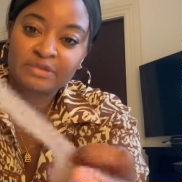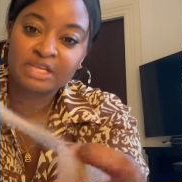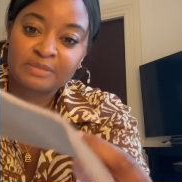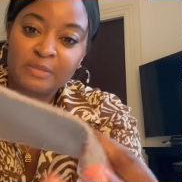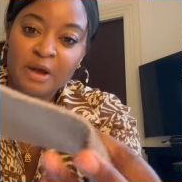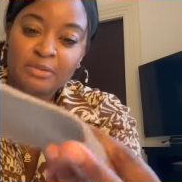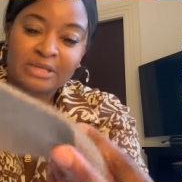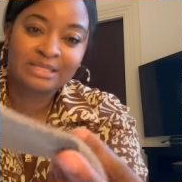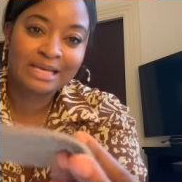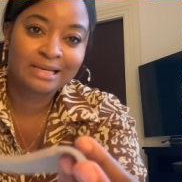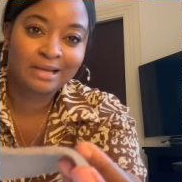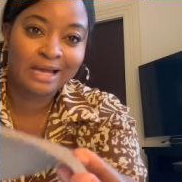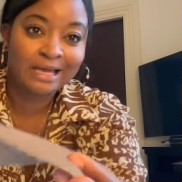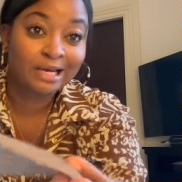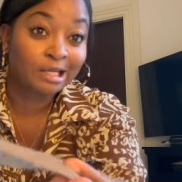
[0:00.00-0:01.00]
is, but I would say
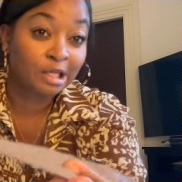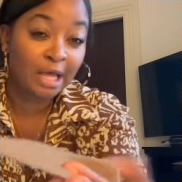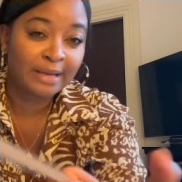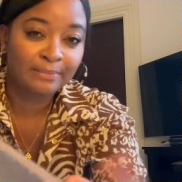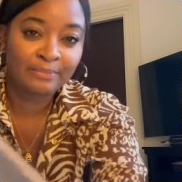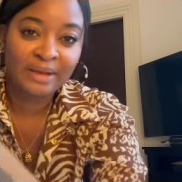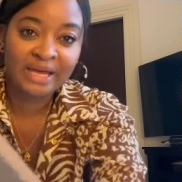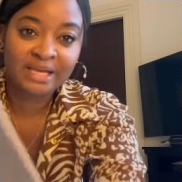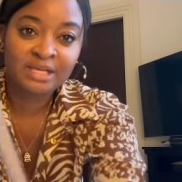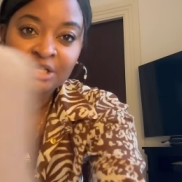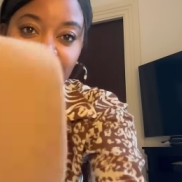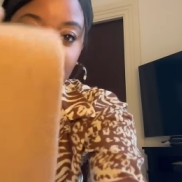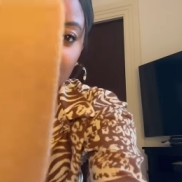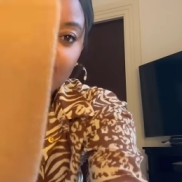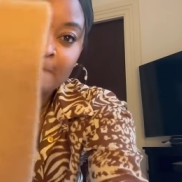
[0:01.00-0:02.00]
like light
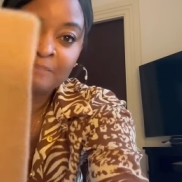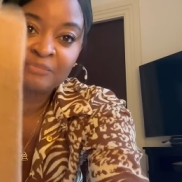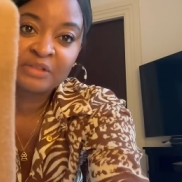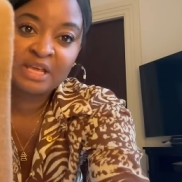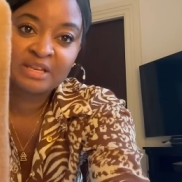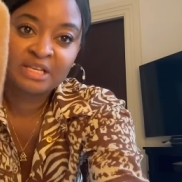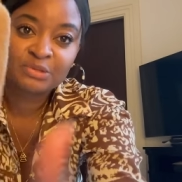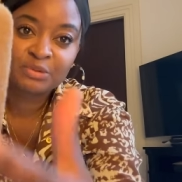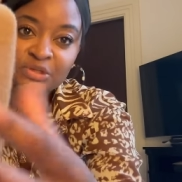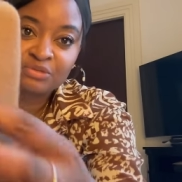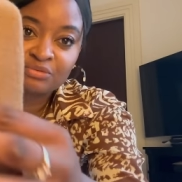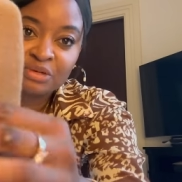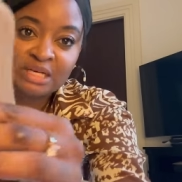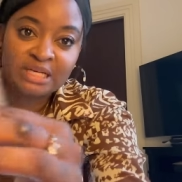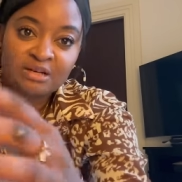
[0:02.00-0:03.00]
beige and this one's really